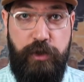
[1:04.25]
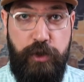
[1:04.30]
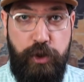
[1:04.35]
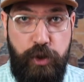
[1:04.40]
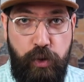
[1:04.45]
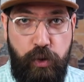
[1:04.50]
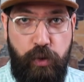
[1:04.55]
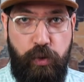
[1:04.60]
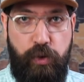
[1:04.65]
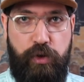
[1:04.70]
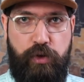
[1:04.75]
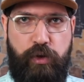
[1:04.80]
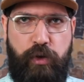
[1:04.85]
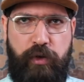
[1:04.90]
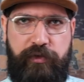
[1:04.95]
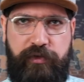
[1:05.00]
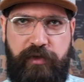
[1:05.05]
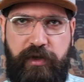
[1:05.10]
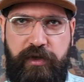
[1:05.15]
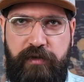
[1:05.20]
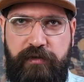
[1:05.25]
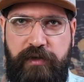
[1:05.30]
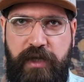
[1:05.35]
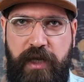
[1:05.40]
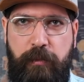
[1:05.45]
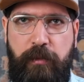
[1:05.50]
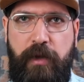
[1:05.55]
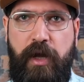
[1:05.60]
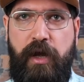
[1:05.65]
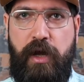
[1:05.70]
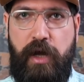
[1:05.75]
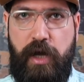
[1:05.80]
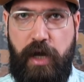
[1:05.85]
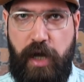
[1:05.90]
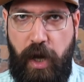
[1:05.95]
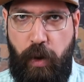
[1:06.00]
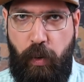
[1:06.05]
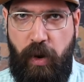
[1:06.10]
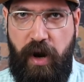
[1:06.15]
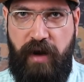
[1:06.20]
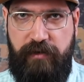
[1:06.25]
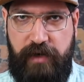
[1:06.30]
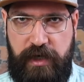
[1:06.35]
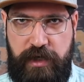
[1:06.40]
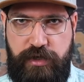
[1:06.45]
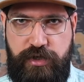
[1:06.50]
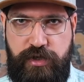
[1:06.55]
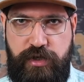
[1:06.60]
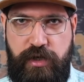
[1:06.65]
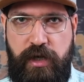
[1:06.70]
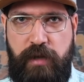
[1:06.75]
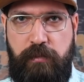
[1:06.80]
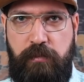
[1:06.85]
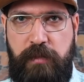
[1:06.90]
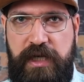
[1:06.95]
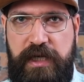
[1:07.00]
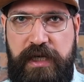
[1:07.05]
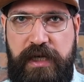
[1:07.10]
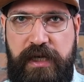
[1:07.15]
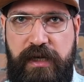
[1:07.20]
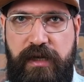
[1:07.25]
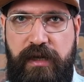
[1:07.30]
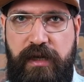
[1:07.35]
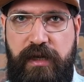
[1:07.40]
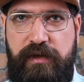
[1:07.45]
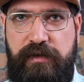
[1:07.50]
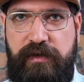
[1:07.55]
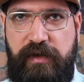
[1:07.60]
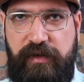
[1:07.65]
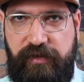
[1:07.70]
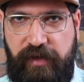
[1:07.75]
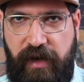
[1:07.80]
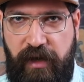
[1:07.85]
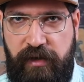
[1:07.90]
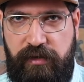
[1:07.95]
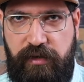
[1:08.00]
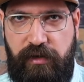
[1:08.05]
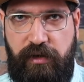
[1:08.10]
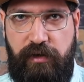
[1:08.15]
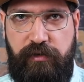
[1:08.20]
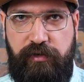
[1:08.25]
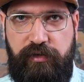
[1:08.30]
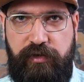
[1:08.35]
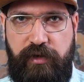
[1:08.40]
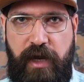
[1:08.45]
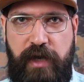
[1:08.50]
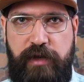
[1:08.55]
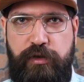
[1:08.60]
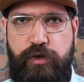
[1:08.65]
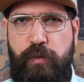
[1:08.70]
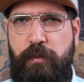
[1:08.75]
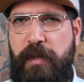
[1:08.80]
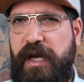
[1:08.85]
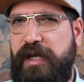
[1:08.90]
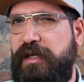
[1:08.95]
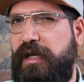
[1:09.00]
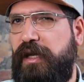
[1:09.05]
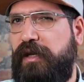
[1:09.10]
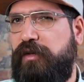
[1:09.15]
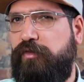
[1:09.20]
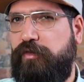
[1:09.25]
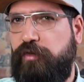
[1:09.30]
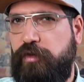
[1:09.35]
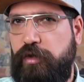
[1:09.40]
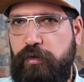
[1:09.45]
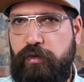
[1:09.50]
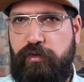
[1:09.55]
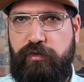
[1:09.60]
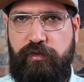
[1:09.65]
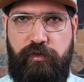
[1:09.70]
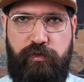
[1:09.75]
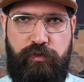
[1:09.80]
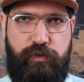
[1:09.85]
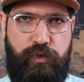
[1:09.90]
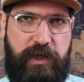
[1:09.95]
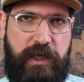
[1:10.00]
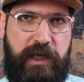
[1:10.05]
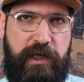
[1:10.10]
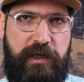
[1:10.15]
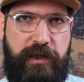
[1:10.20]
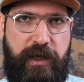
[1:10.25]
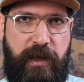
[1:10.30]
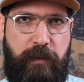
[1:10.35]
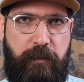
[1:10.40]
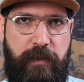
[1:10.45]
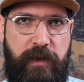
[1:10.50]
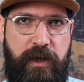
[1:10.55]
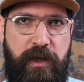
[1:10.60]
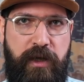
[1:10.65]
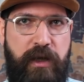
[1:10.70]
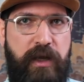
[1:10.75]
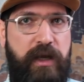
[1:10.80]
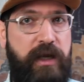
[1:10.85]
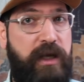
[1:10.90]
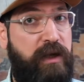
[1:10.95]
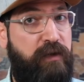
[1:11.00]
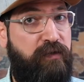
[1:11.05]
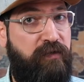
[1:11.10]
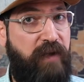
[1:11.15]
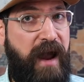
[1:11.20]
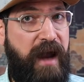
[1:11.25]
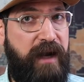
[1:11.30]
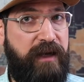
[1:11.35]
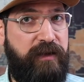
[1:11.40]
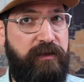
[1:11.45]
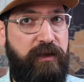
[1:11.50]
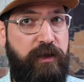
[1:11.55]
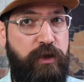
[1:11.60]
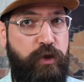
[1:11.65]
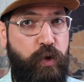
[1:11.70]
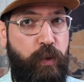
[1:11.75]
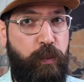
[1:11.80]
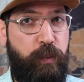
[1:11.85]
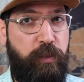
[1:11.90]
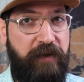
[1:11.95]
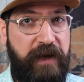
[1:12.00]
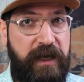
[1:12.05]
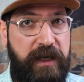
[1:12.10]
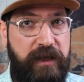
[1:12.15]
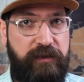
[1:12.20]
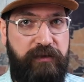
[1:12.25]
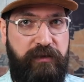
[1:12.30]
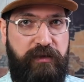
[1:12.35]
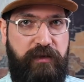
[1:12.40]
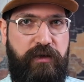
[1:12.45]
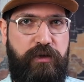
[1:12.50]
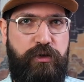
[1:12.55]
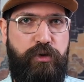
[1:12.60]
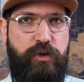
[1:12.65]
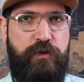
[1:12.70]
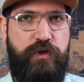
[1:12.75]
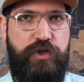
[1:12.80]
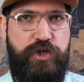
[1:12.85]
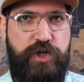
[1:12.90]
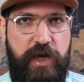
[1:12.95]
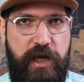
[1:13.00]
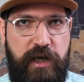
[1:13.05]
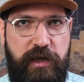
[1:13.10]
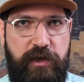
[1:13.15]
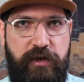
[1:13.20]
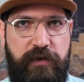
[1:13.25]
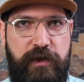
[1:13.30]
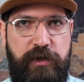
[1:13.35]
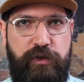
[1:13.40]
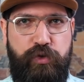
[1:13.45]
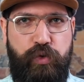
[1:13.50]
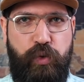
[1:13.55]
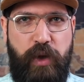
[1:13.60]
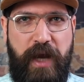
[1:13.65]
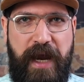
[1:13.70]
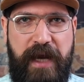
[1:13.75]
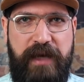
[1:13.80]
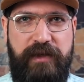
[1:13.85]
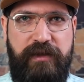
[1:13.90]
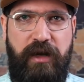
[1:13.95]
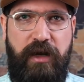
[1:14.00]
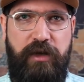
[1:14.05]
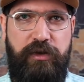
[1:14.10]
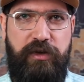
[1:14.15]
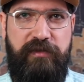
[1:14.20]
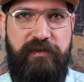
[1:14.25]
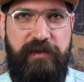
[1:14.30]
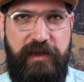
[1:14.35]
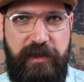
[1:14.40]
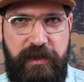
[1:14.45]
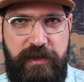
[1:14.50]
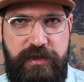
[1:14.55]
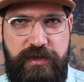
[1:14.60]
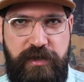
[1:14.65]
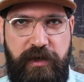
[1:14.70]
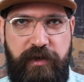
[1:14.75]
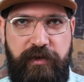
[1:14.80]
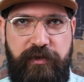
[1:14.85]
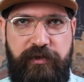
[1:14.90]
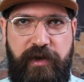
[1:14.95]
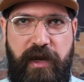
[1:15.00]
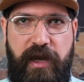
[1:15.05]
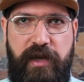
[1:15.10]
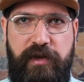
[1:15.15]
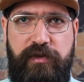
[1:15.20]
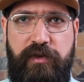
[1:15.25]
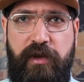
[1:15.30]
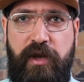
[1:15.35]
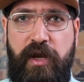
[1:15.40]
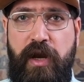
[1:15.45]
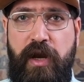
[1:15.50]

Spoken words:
you consider them Khawarij, meaning dissenters, and you make excuses to kill them. In fact, you breed your children to hate other religions and